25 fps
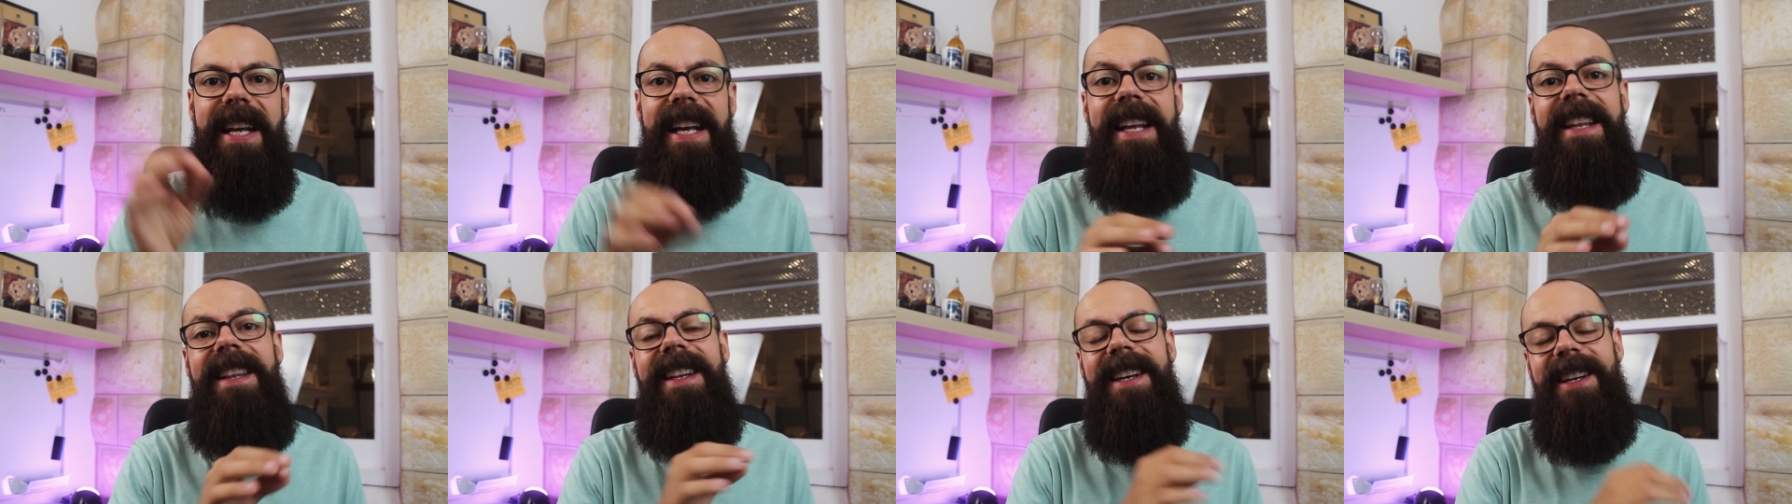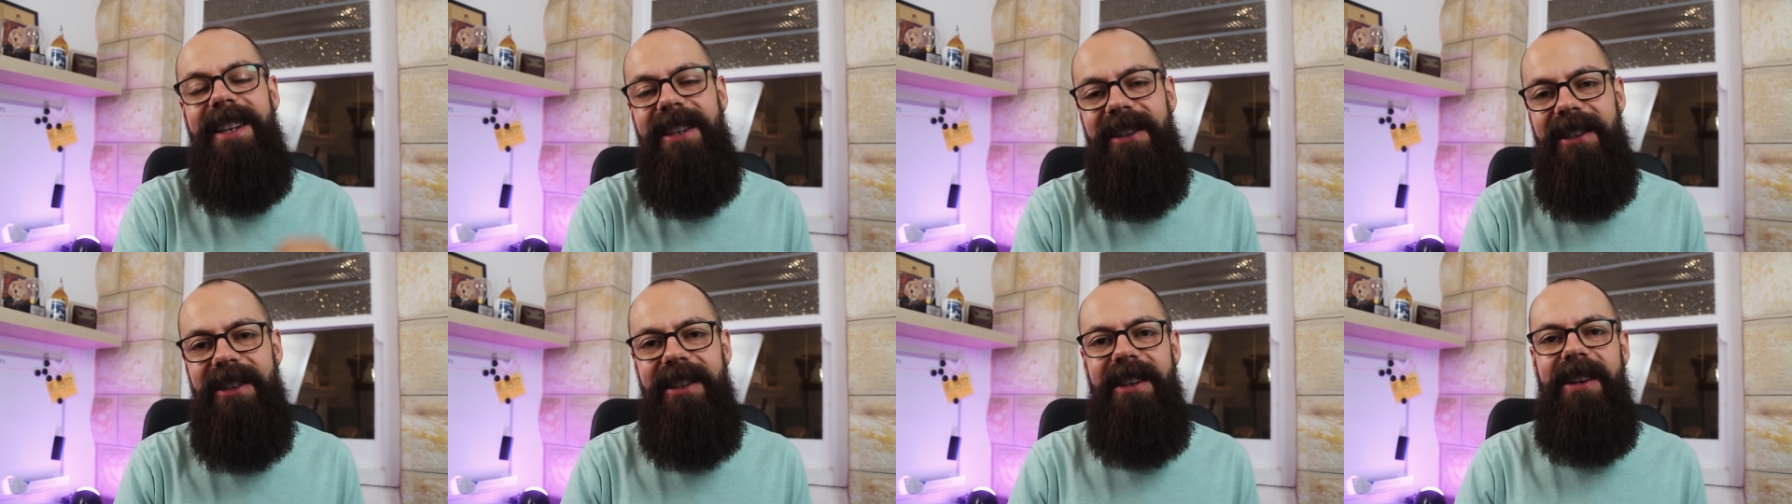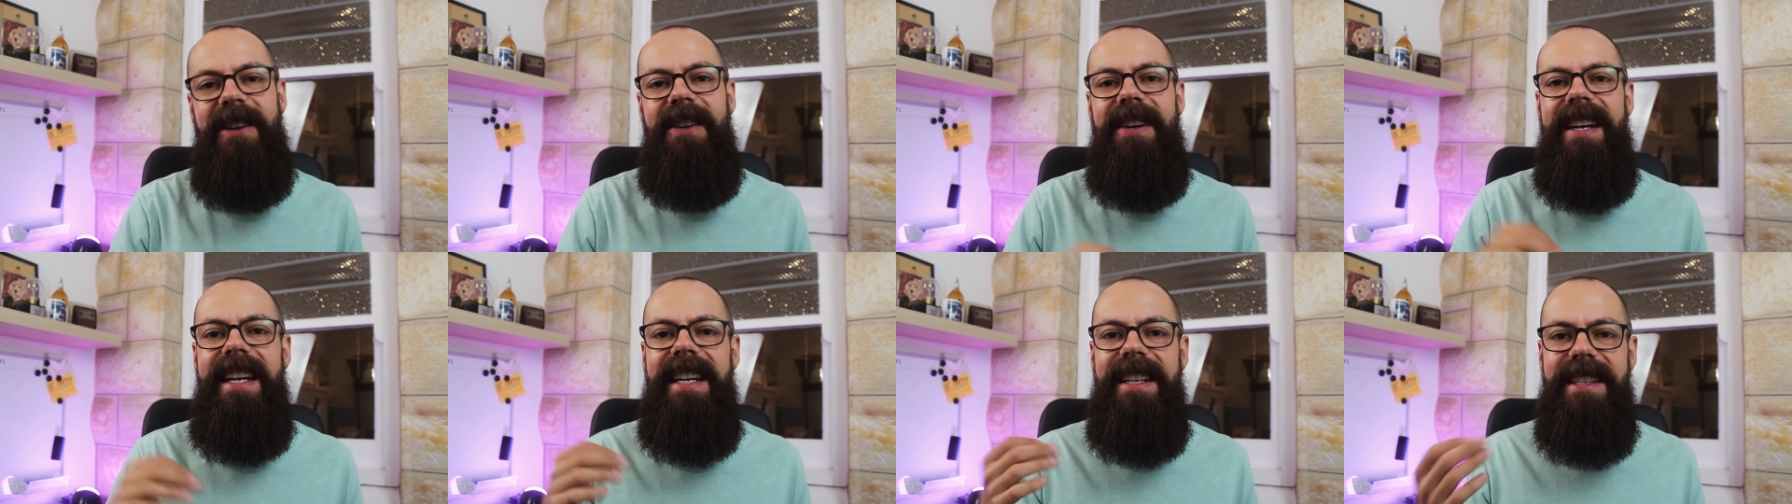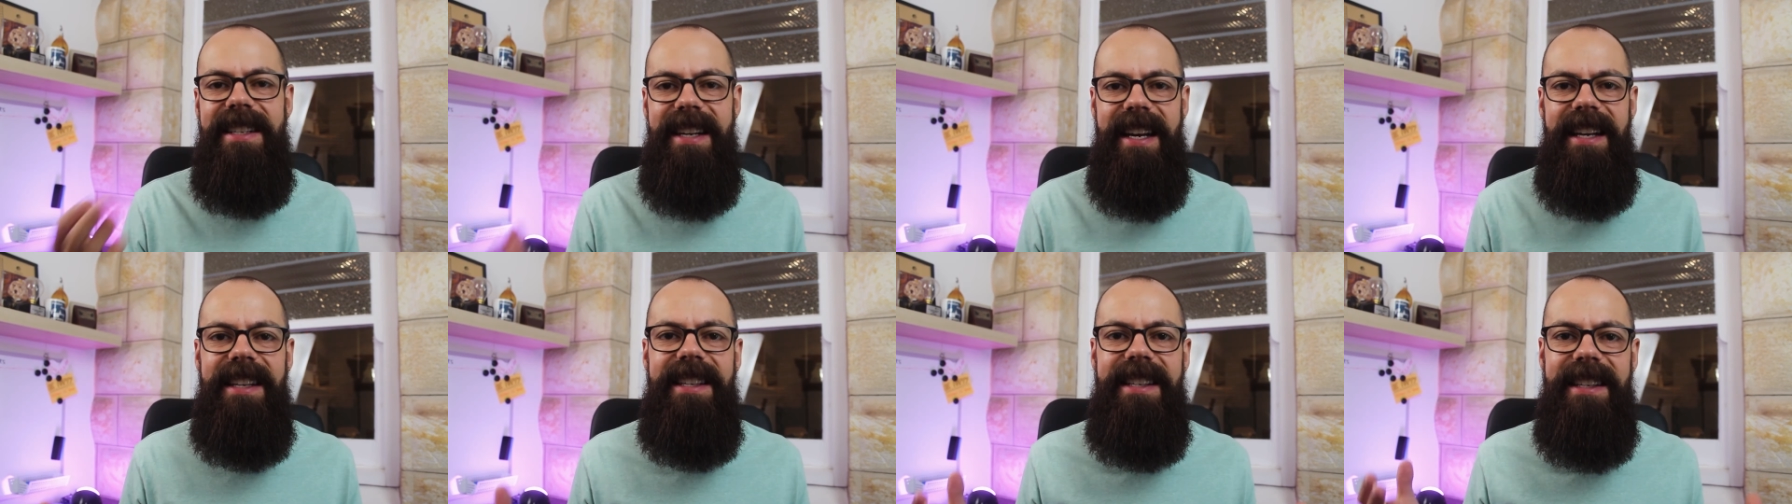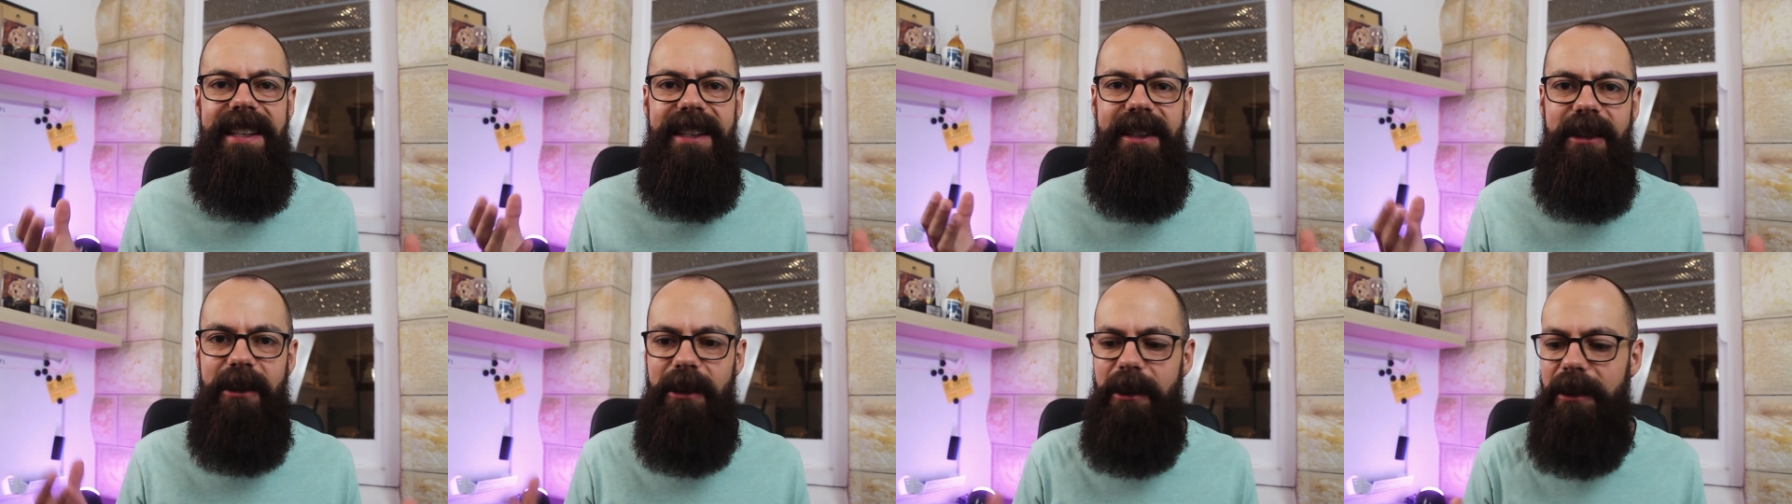in the concrete
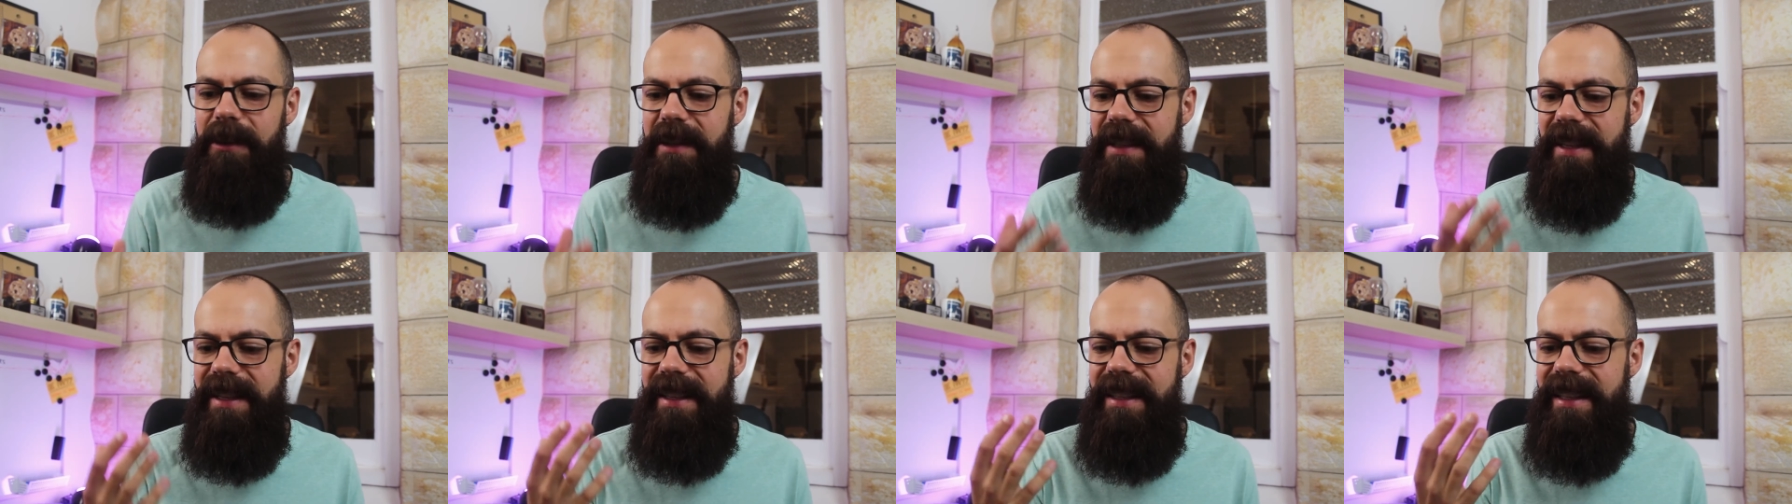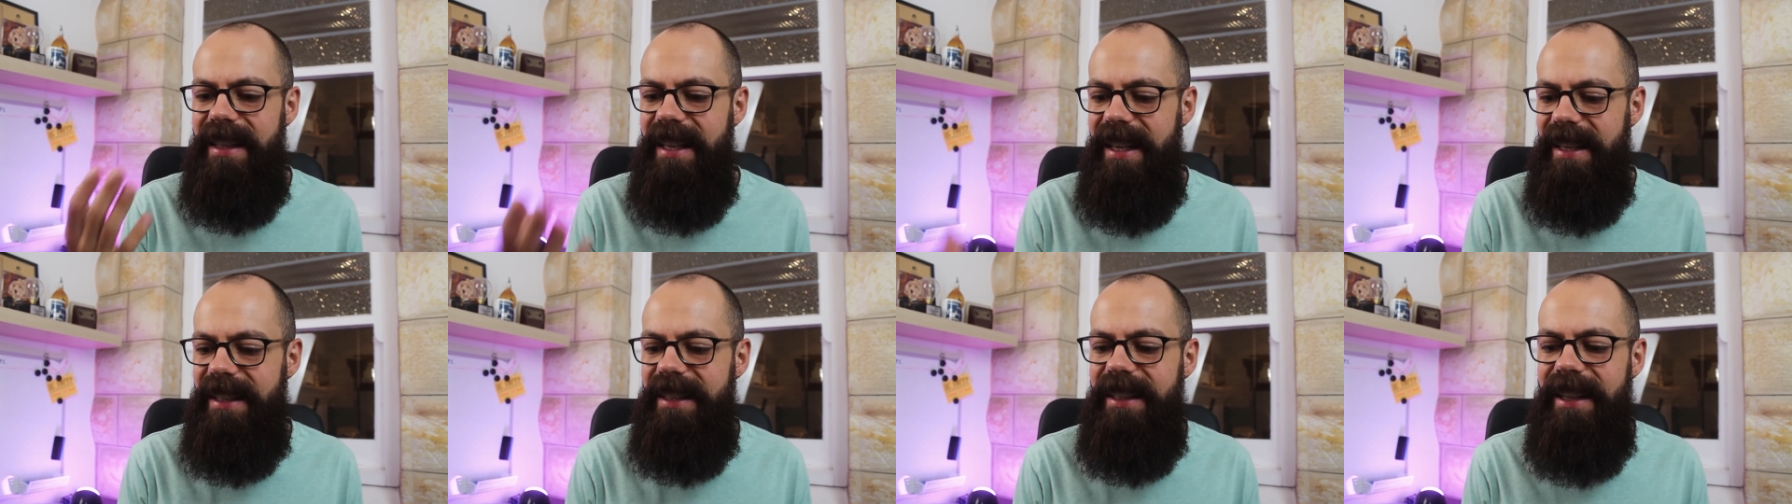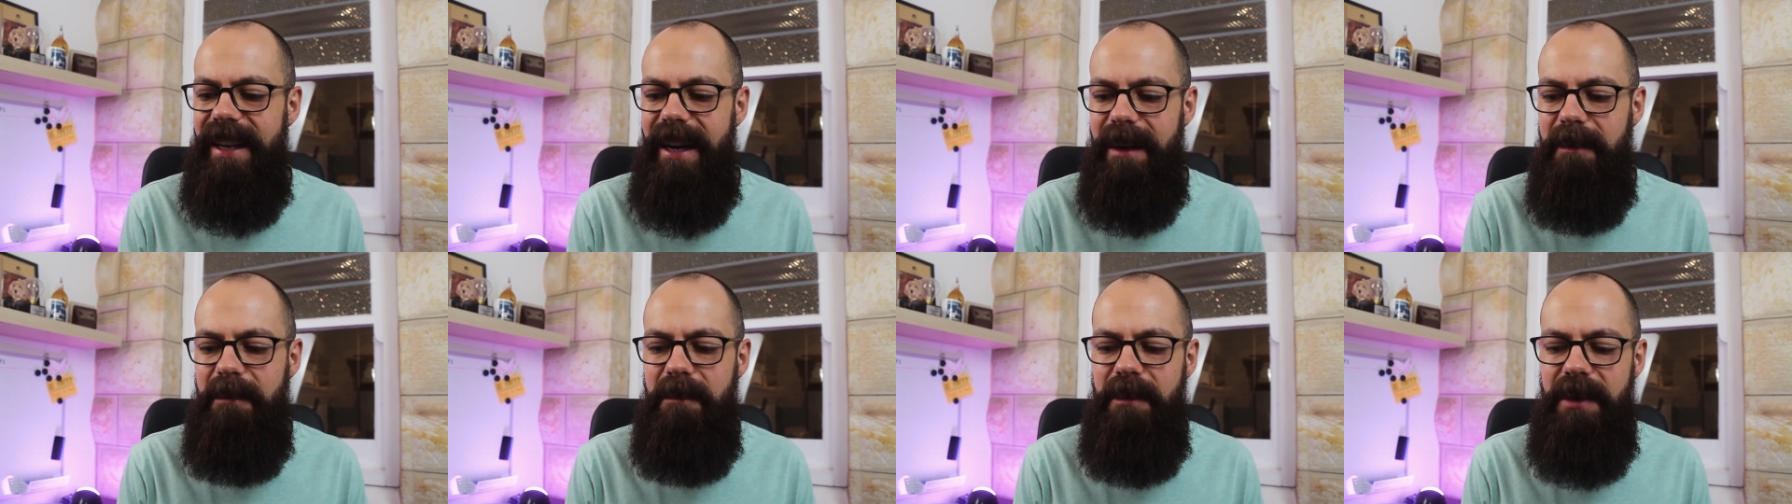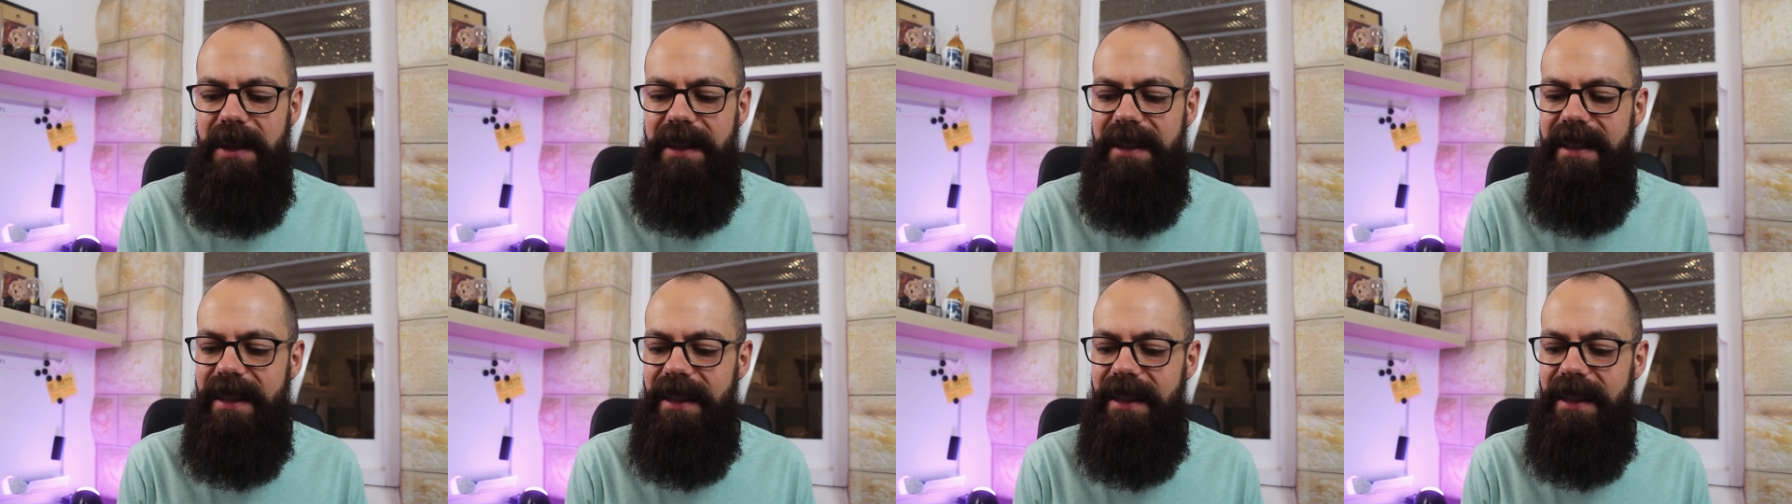just causes this compass,